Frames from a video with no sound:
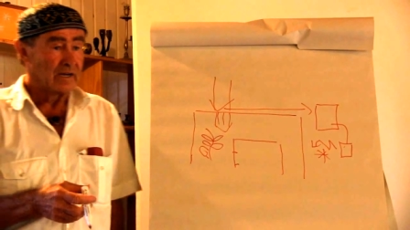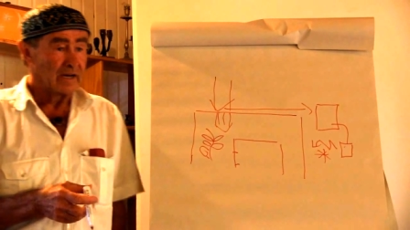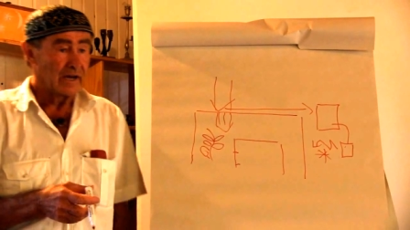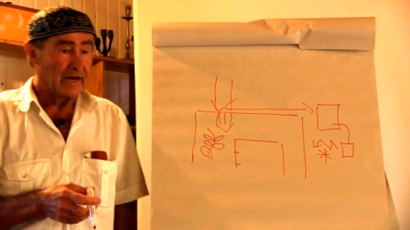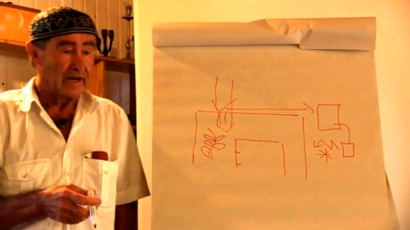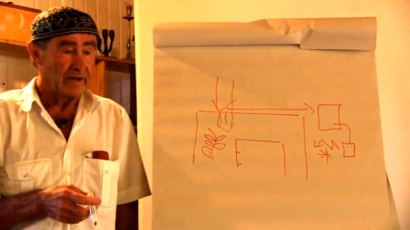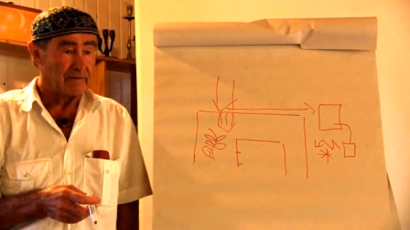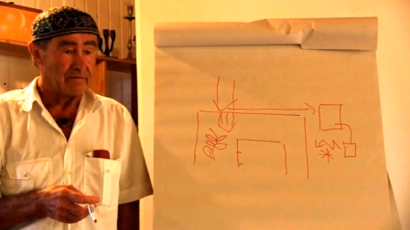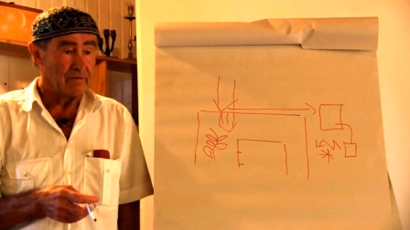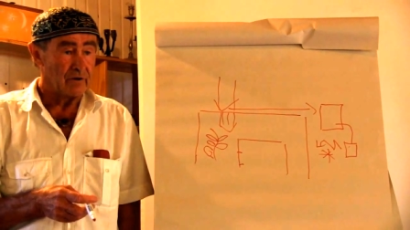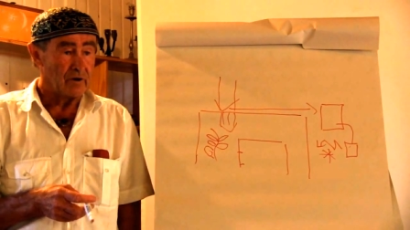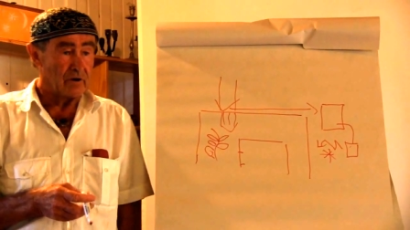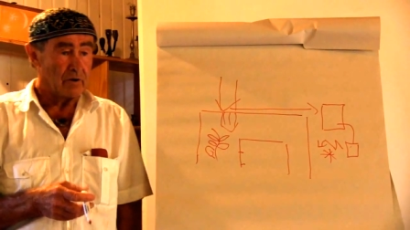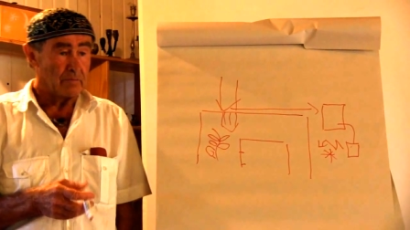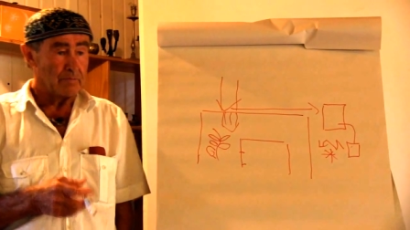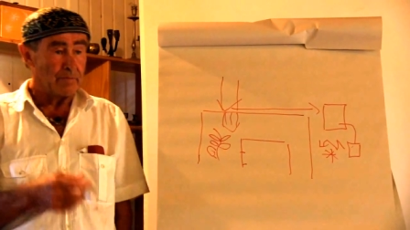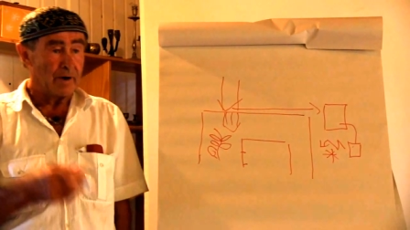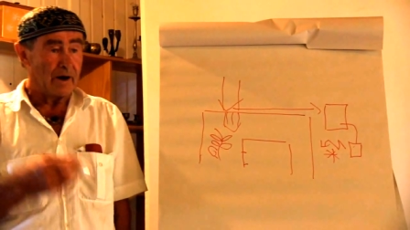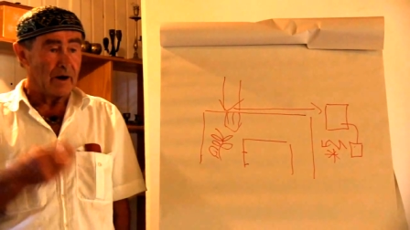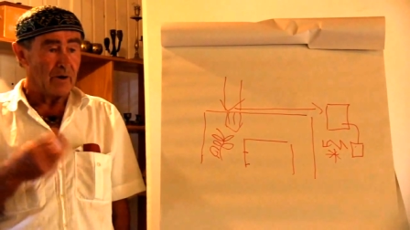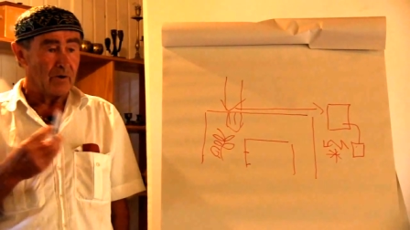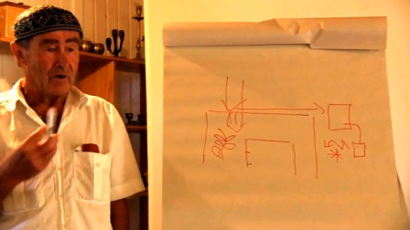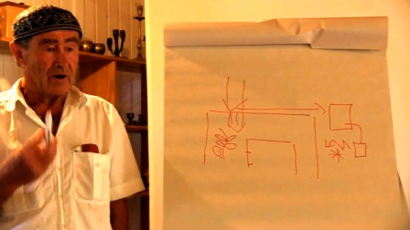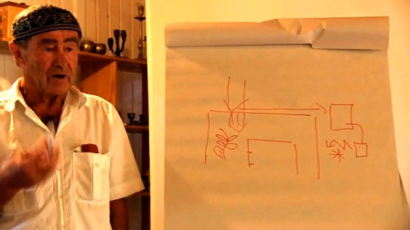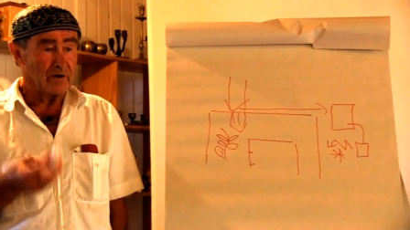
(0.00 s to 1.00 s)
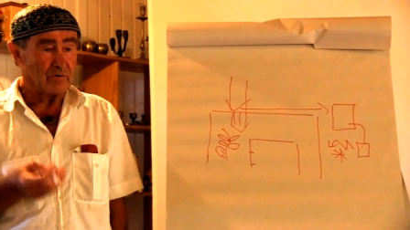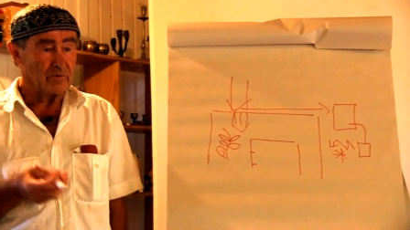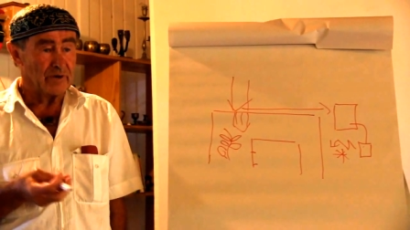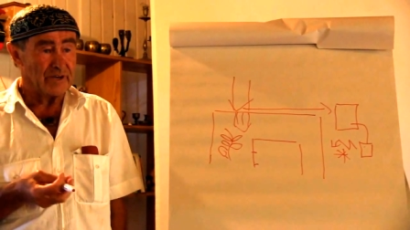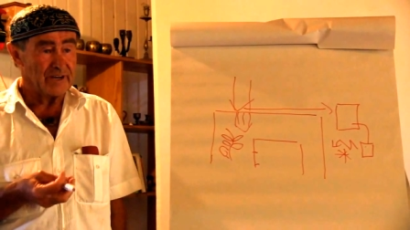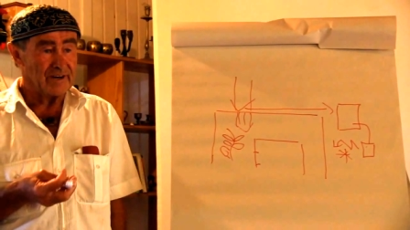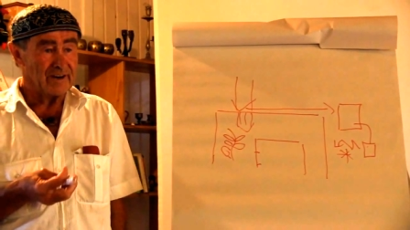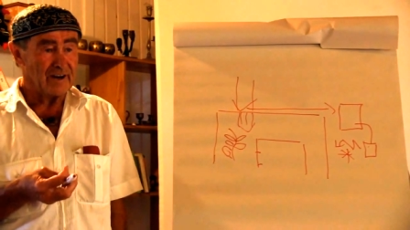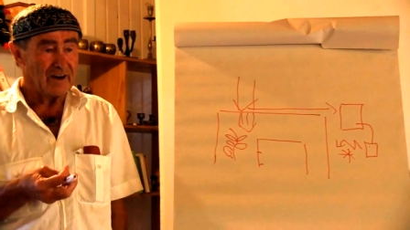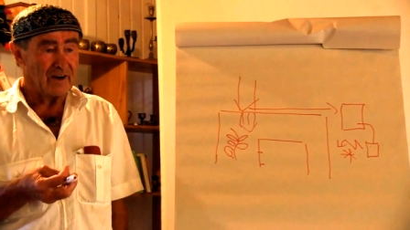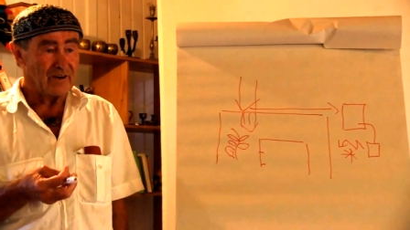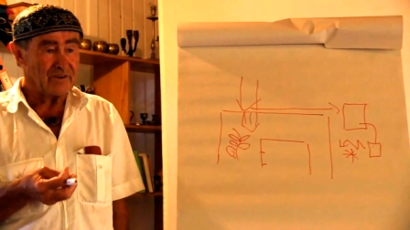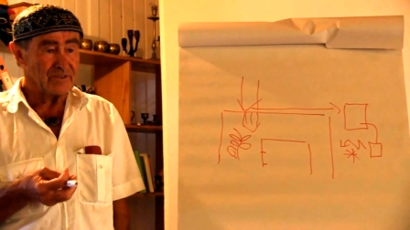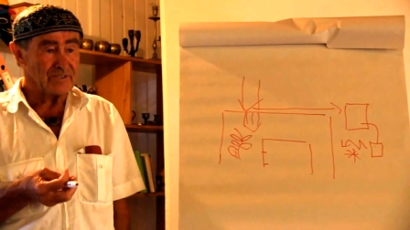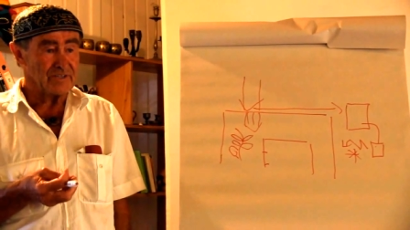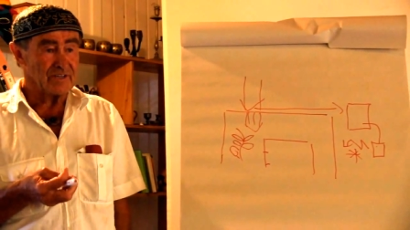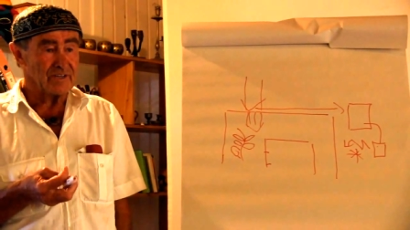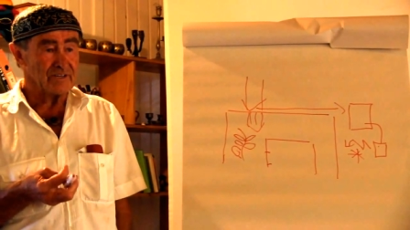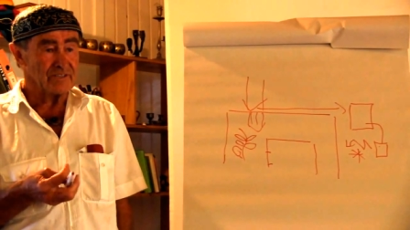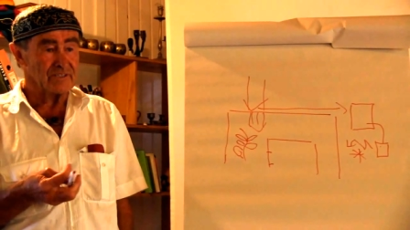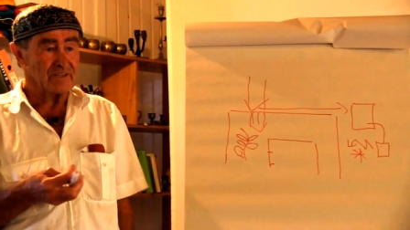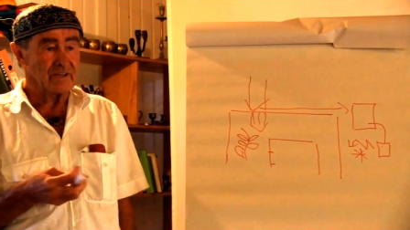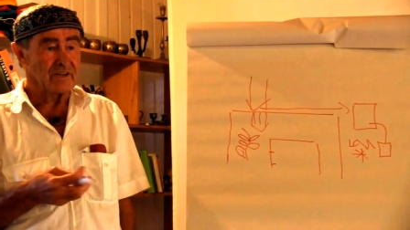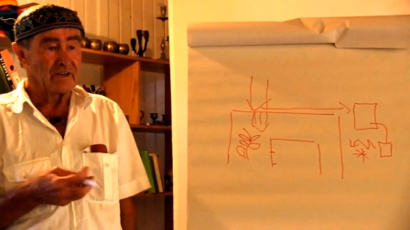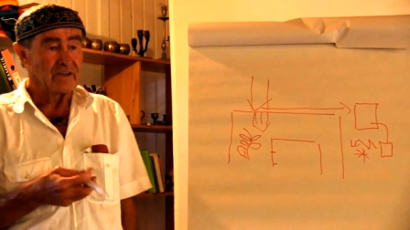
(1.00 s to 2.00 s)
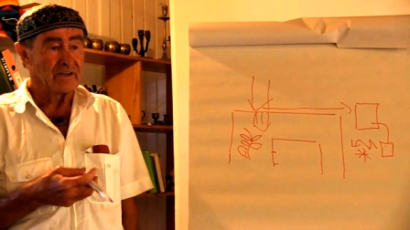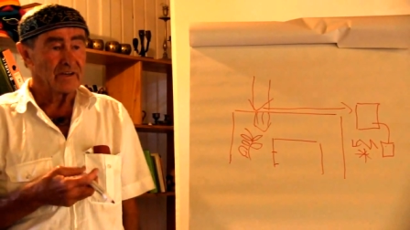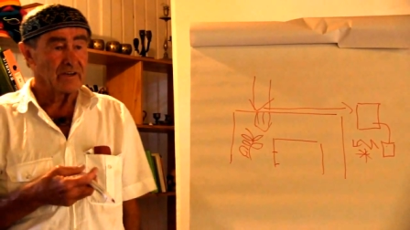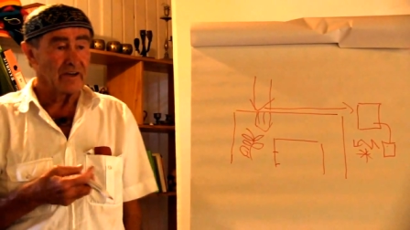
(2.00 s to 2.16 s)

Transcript: envelope power greenhouses.